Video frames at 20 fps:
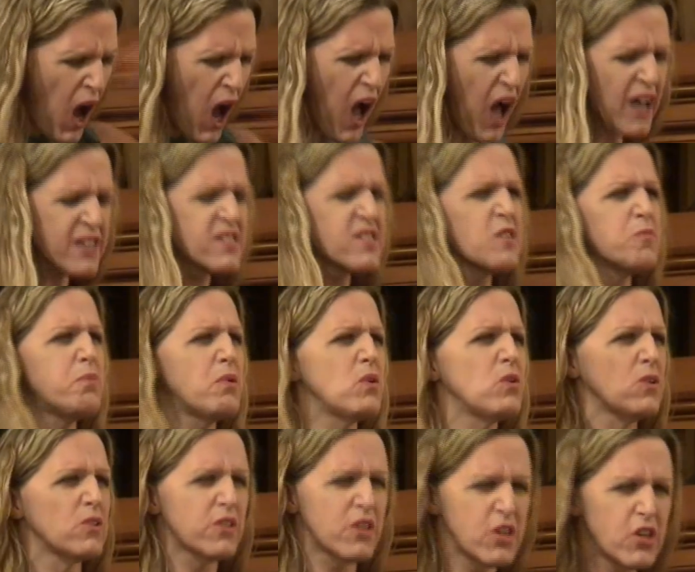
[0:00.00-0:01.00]

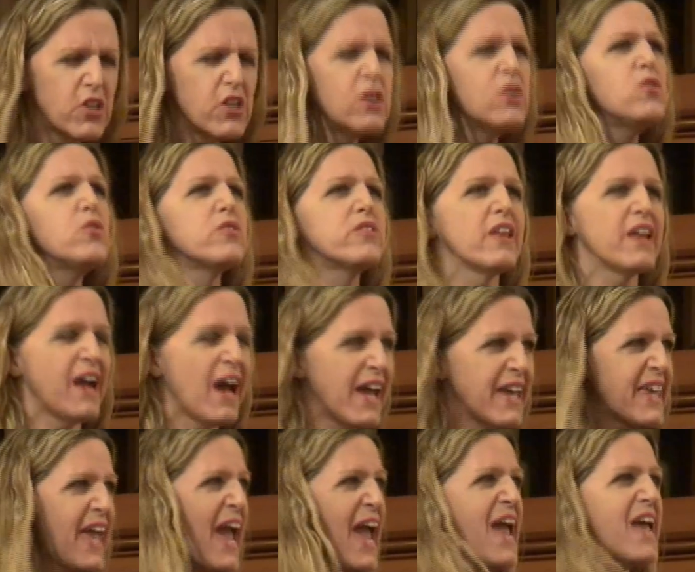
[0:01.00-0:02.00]
possible cue that
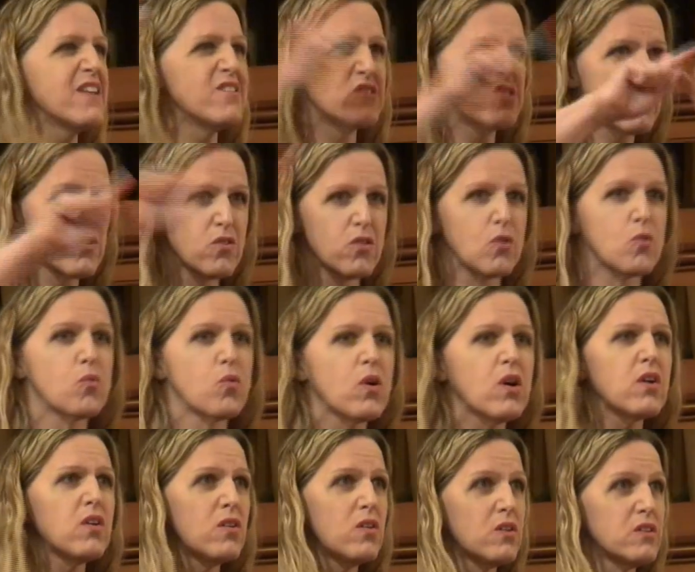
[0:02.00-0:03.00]
I can to the
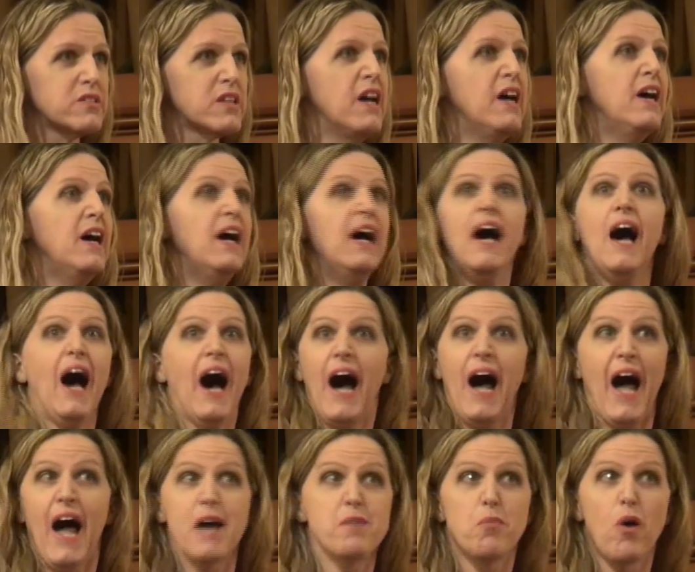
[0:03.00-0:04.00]
world,
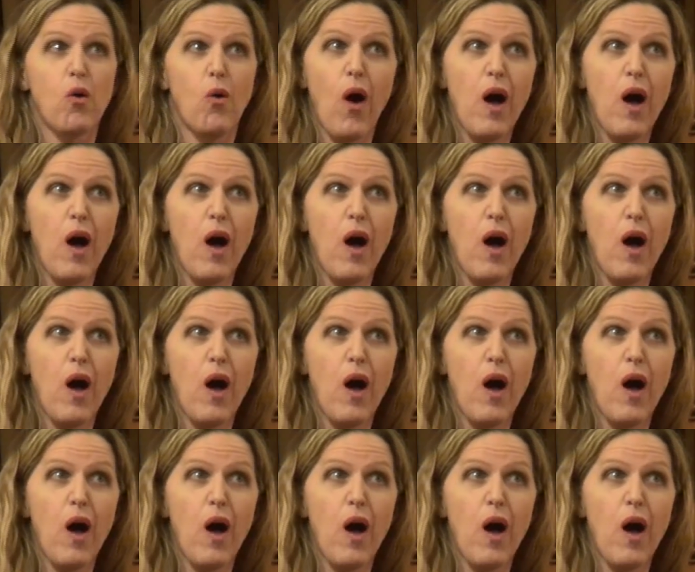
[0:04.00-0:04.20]
I'm a